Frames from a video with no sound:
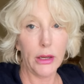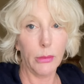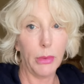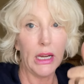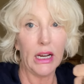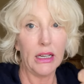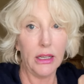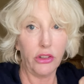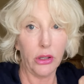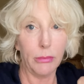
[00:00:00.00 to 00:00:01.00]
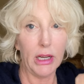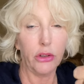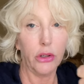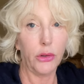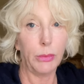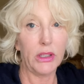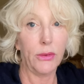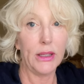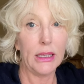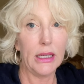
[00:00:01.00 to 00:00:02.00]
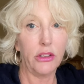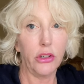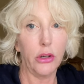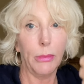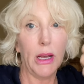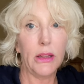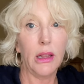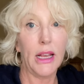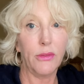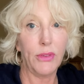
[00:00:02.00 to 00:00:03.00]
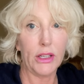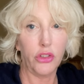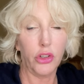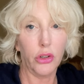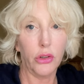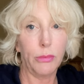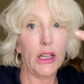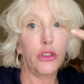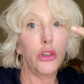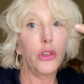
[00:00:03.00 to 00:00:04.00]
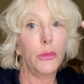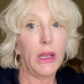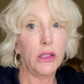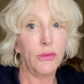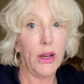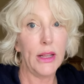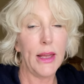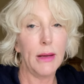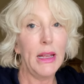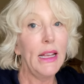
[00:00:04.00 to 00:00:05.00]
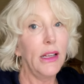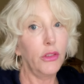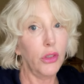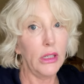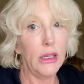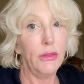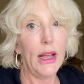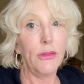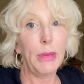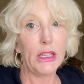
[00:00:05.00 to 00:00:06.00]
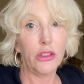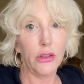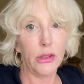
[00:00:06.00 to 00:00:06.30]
You're buying a kitchen, make sure you specify the kitchen. You're buying the light fixtures, make sure you specify them. It's good to even have pictures